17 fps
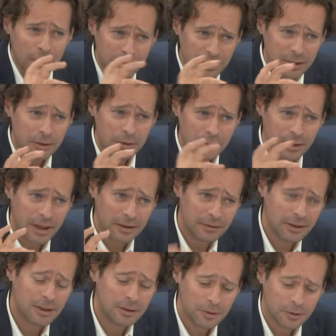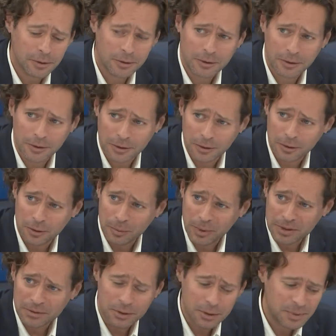about on the
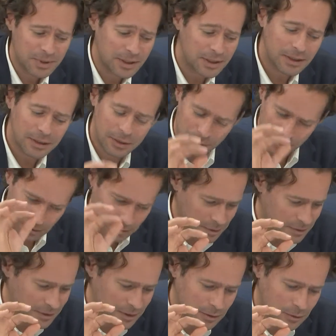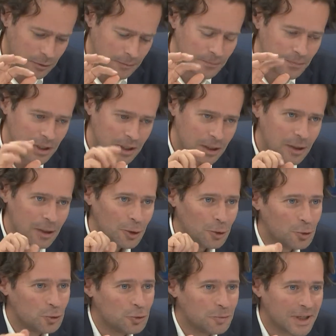patient with the
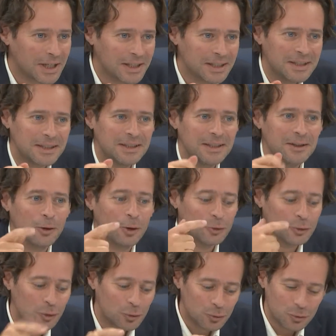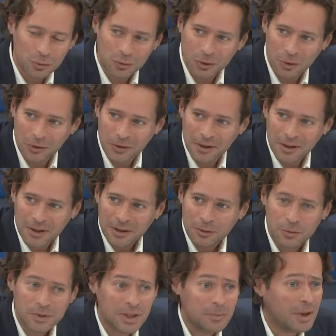hospital staff, it's that
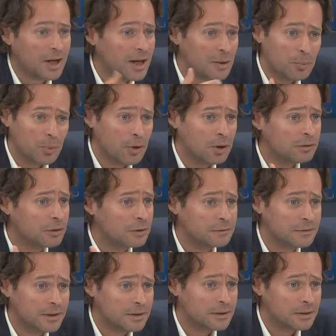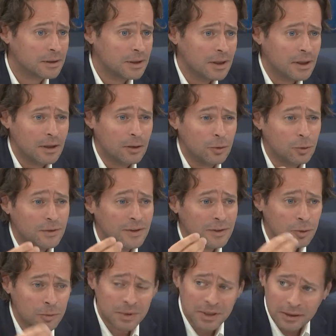digital gives time.
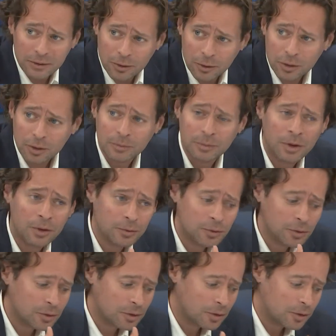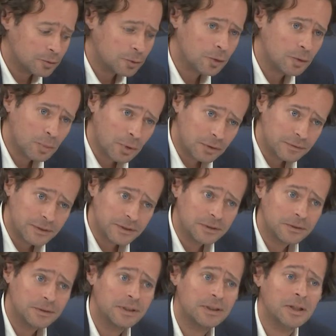So this is the proof. The common
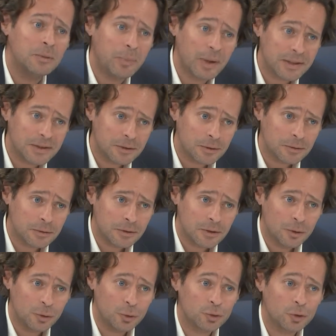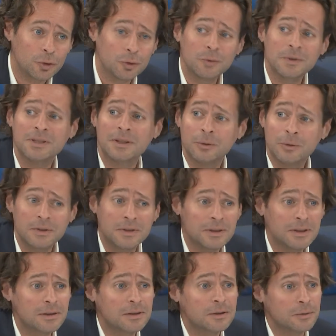denominator between the professional and the
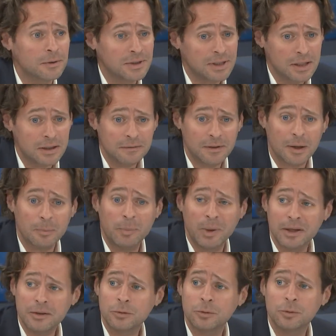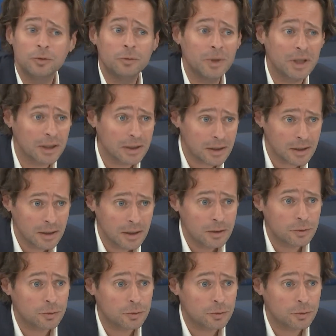patient today is also